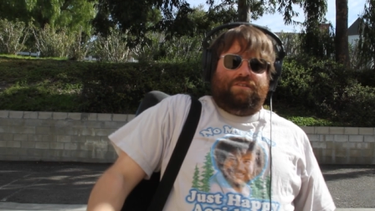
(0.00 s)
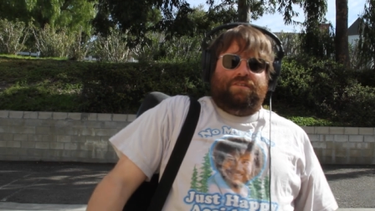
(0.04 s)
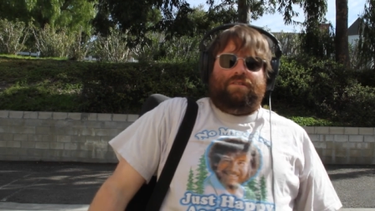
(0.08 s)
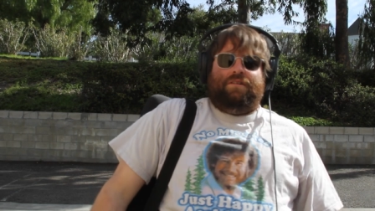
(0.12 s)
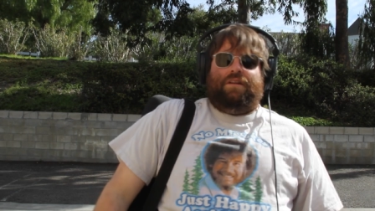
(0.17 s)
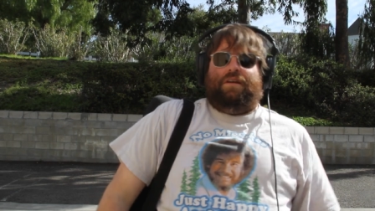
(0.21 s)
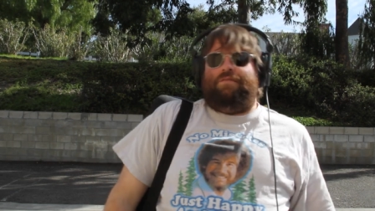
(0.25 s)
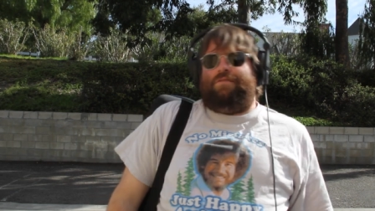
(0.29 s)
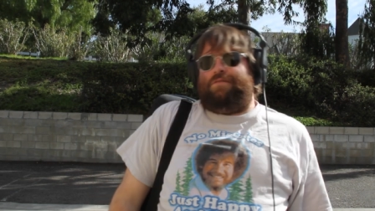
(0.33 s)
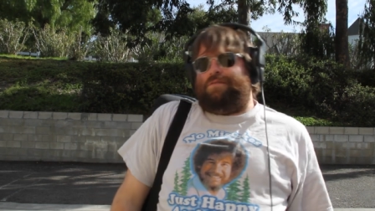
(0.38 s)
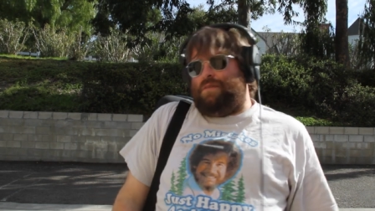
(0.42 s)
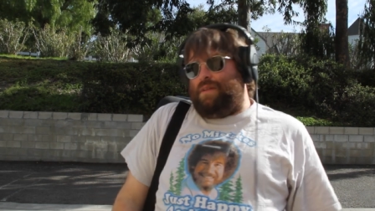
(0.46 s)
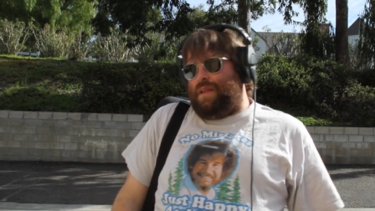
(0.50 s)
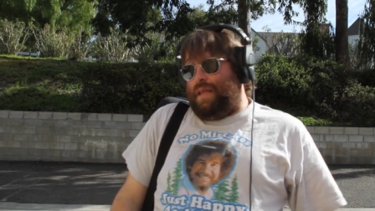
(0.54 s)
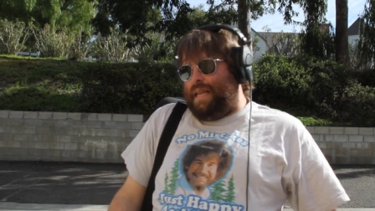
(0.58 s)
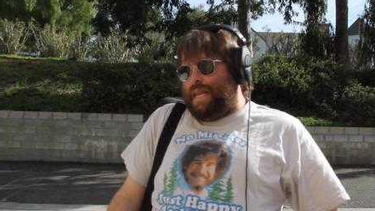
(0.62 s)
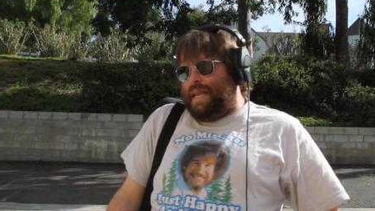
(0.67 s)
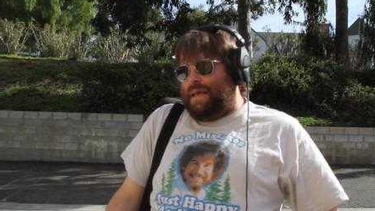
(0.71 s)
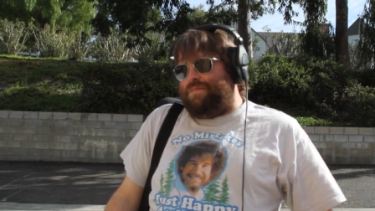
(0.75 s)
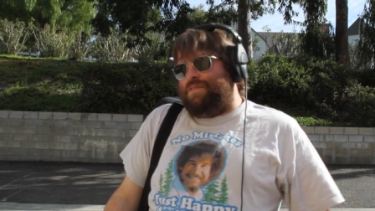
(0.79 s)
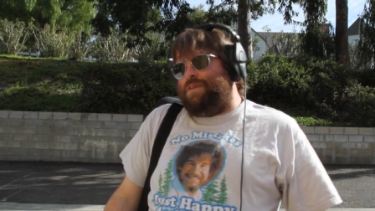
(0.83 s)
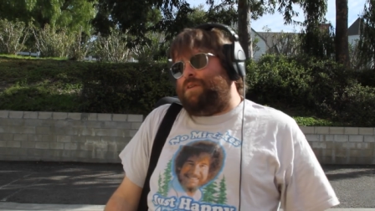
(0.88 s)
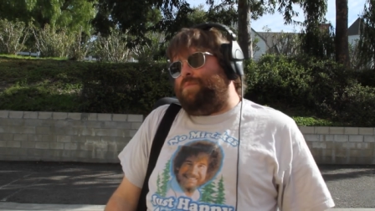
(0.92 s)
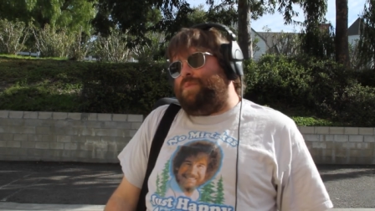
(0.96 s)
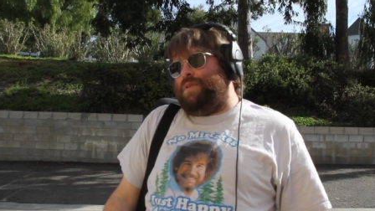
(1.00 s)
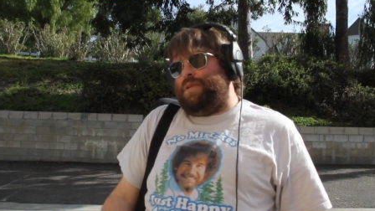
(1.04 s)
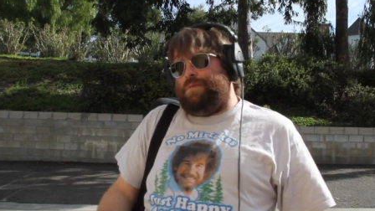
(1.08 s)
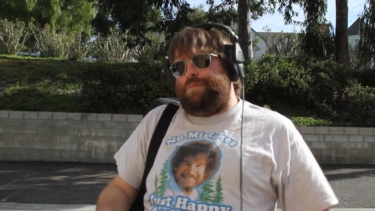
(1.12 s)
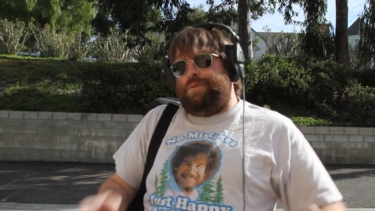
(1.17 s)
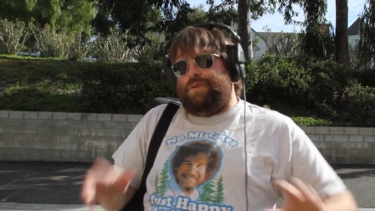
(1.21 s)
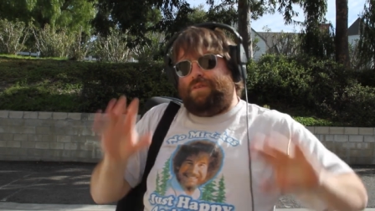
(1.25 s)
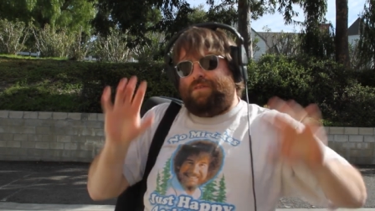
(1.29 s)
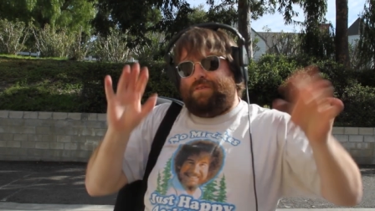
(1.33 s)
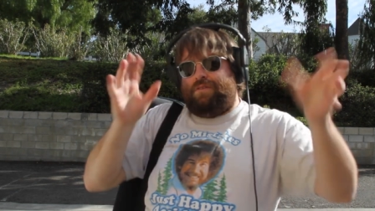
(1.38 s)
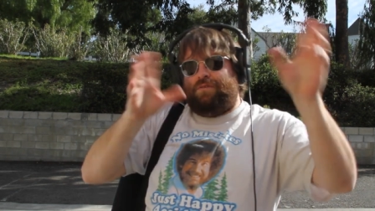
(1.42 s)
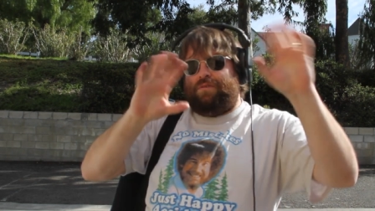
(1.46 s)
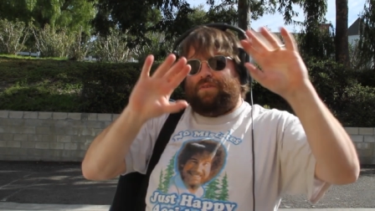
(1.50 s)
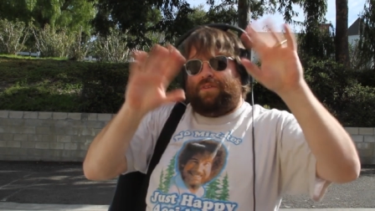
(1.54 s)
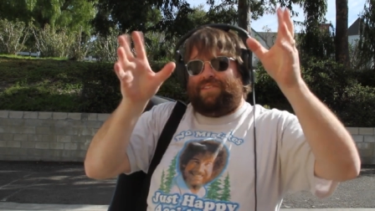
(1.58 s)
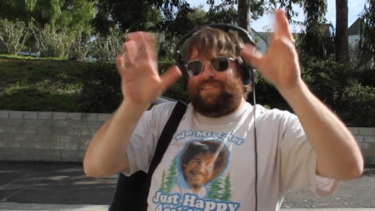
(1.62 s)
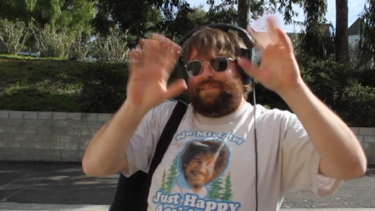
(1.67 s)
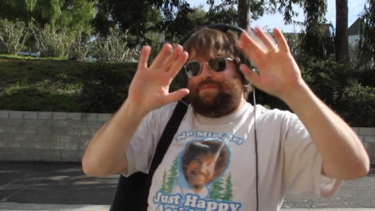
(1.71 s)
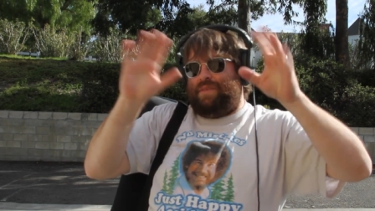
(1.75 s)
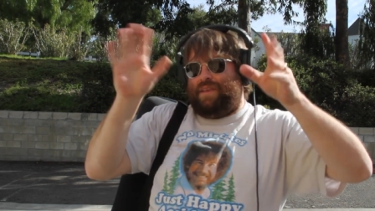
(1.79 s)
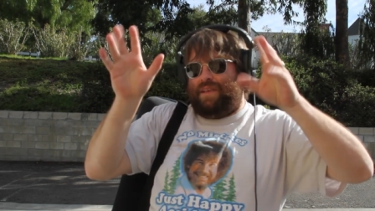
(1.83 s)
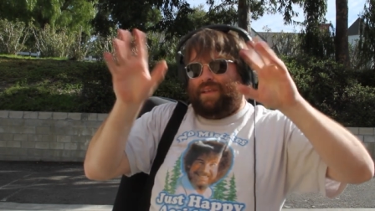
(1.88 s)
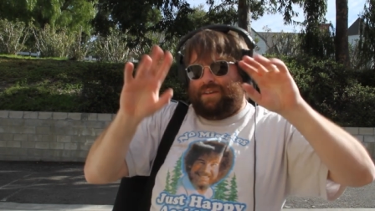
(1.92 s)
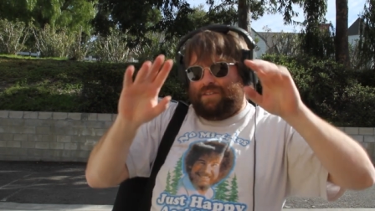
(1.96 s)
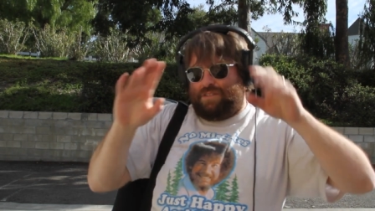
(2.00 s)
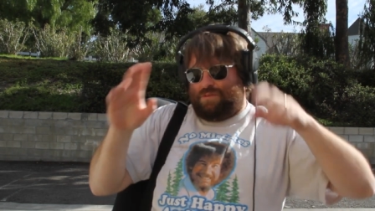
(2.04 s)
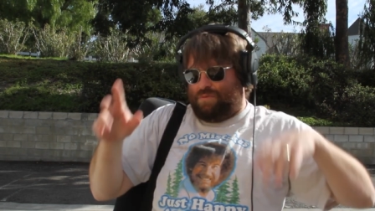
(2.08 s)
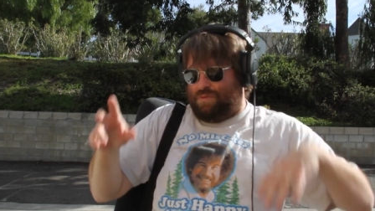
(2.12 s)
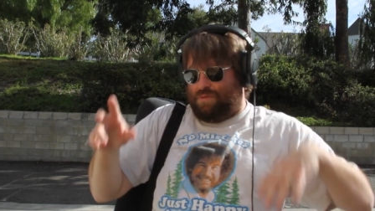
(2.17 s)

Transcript: you'll never inevitably be doing something else